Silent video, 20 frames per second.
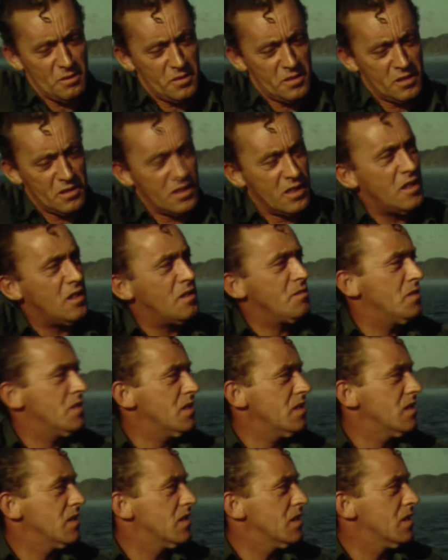I think it's up
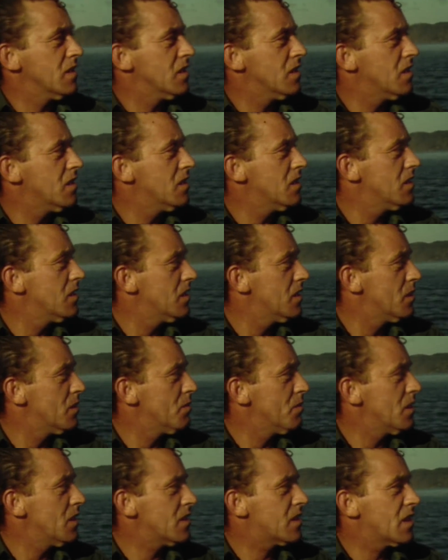to the government,
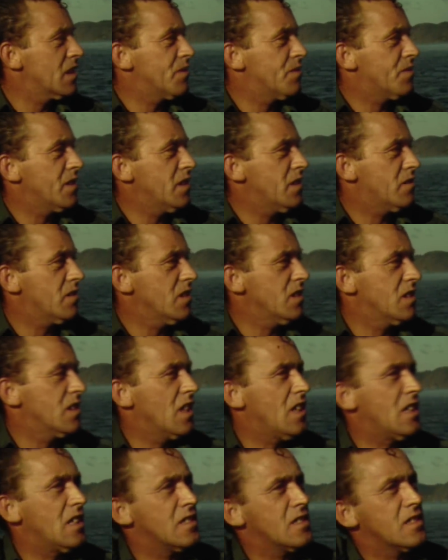the Minister
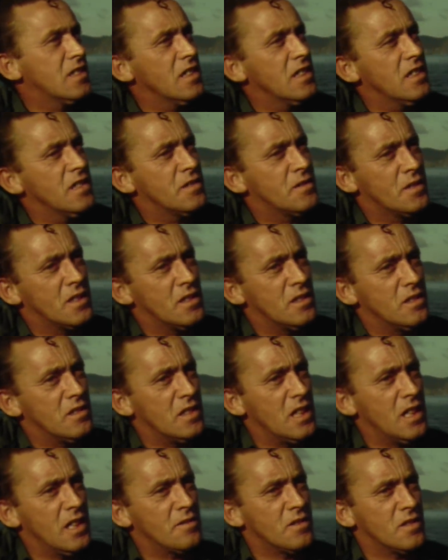of Fisheries and all that it
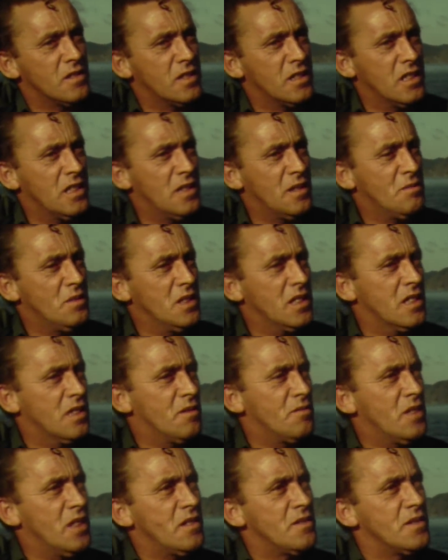is, for to look after it,
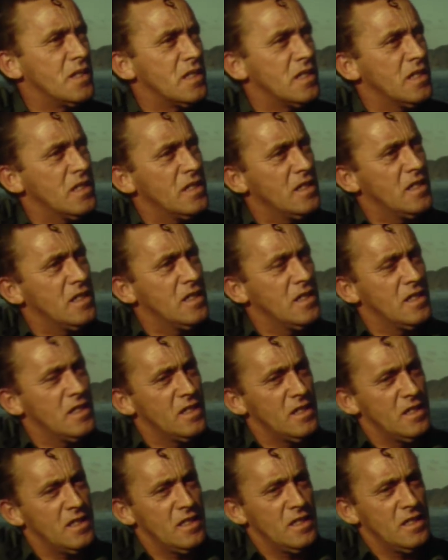see that we can get rid of it.